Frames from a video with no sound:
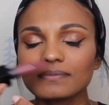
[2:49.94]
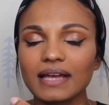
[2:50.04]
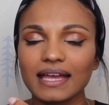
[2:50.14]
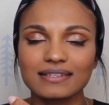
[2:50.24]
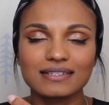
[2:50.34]

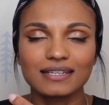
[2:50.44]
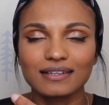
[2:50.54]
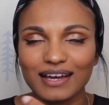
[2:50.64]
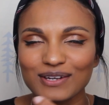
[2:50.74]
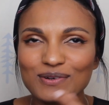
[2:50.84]

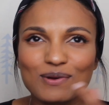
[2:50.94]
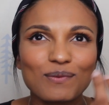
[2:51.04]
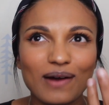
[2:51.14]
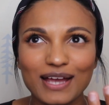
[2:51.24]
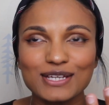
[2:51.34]
I don't know
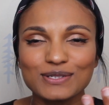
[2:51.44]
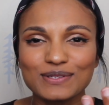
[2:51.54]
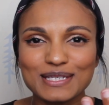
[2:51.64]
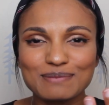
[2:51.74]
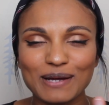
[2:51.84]
why I do
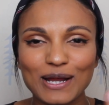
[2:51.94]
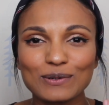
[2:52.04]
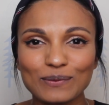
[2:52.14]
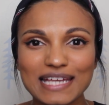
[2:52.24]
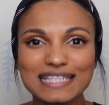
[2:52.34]
this, but I
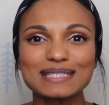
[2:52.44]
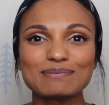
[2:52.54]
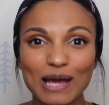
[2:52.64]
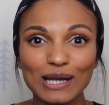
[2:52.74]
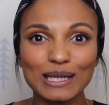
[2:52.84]
always
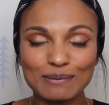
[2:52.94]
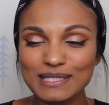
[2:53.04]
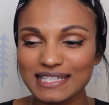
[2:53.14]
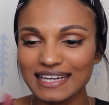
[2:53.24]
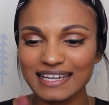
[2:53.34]
smell
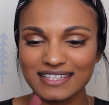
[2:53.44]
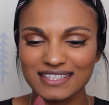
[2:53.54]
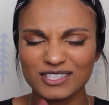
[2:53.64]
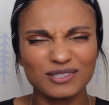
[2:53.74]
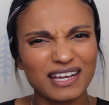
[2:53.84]

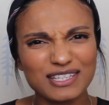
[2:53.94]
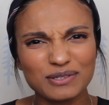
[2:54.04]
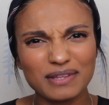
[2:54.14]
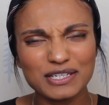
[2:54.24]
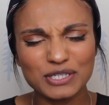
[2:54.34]
lipsticks. Do you guys
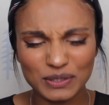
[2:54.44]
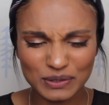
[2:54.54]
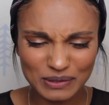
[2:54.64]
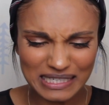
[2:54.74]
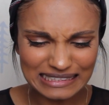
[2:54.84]
do that
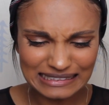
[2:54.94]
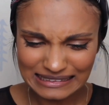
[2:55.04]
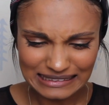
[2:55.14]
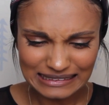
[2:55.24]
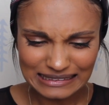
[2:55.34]
too?
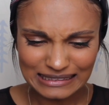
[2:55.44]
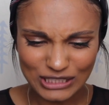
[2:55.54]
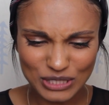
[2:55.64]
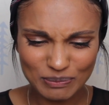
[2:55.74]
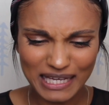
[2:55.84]

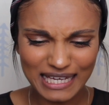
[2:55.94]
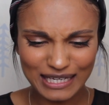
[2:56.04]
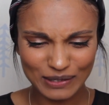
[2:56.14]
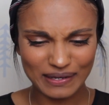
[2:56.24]
Just me?